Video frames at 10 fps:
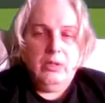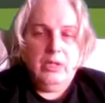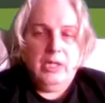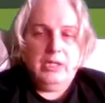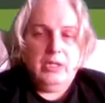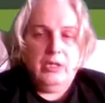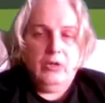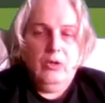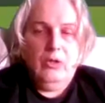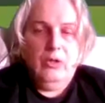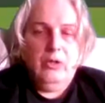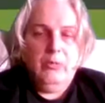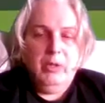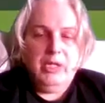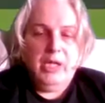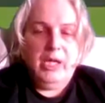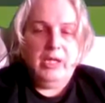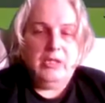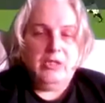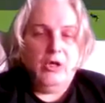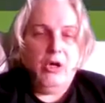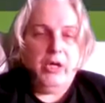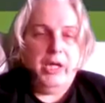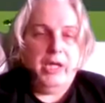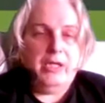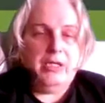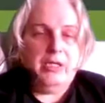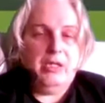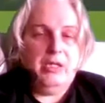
That's not good, but Knighton's got it.